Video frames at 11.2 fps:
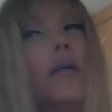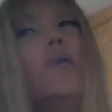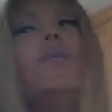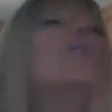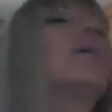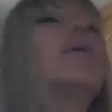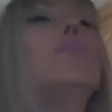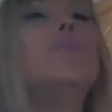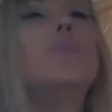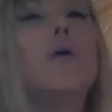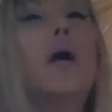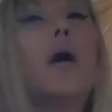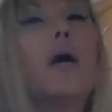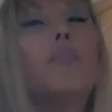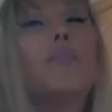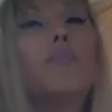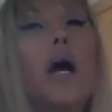You can,
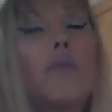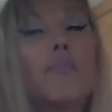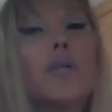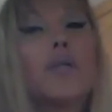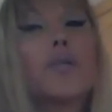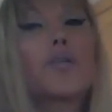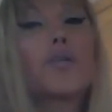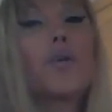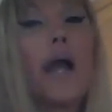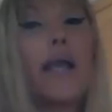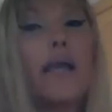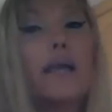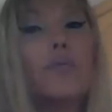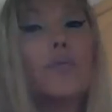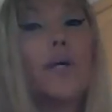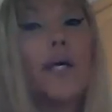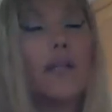I'm gonna try it
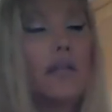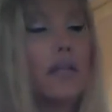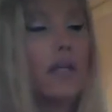with